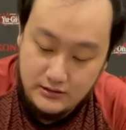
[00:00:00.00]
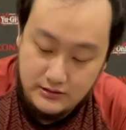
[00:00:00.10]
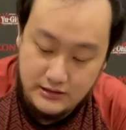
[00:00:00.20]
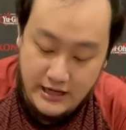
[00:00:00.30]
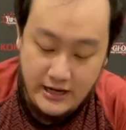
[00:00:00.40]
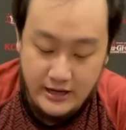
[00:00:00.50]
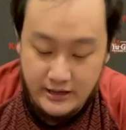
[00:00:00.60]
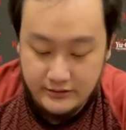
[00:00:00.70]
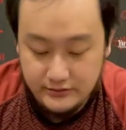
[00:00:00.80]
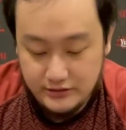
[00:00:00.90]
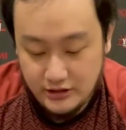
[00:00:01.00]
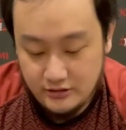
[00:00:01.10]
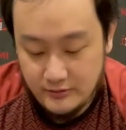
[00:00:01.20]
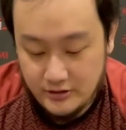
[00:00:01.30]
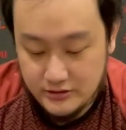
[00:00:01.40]
Then the other
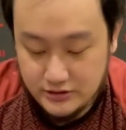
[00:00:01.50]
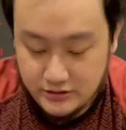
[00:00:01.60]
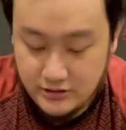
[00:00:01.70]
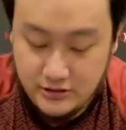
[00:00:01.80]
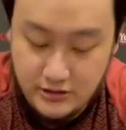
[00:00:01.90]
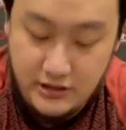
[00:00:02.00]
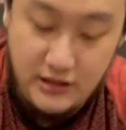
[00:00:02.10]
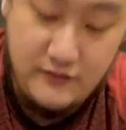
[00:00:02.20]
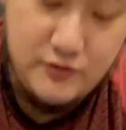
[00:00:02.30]
monster, King of